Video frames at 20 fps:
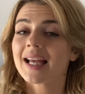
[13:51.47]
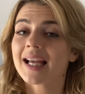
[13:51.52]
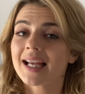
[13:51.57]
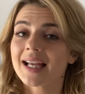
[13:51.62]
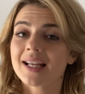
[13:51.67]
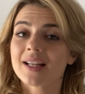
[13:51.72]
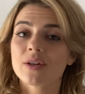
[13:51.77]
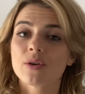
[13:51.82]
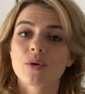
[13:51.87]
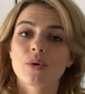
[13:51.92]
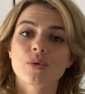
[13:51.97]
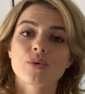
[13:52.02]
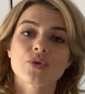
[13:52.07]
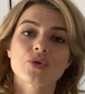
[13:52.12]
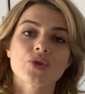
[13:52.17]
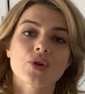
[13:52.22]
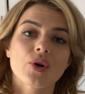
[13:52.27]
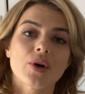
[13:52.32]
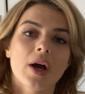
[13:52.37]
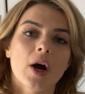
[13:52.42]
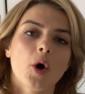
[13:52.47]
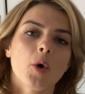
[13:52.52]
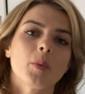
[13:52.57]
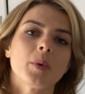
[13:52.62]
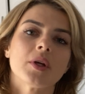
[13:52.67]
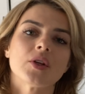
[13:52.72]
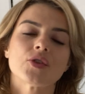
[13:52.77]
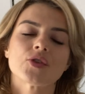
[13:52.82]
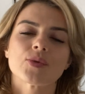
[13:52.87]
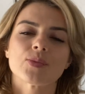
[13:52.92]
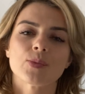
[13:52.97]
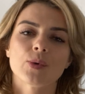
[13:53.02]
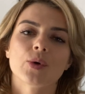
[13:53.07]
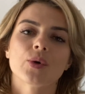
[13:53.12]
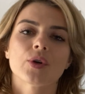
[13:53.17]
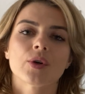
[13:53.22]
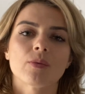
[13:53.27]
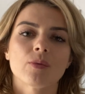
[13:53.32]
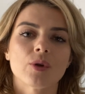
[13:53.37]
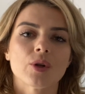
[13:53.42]
and also help his
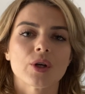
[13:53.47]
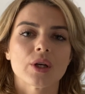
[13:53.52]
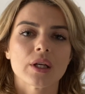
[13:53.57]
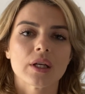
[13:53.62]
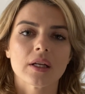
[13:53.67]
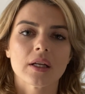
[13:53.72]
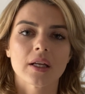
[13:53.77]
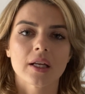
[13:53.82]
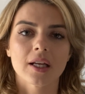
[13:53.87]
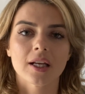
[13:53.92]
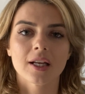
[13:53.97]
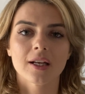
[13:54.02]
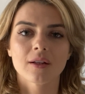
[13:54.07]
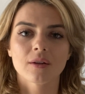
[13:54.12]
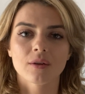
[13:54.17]
small community in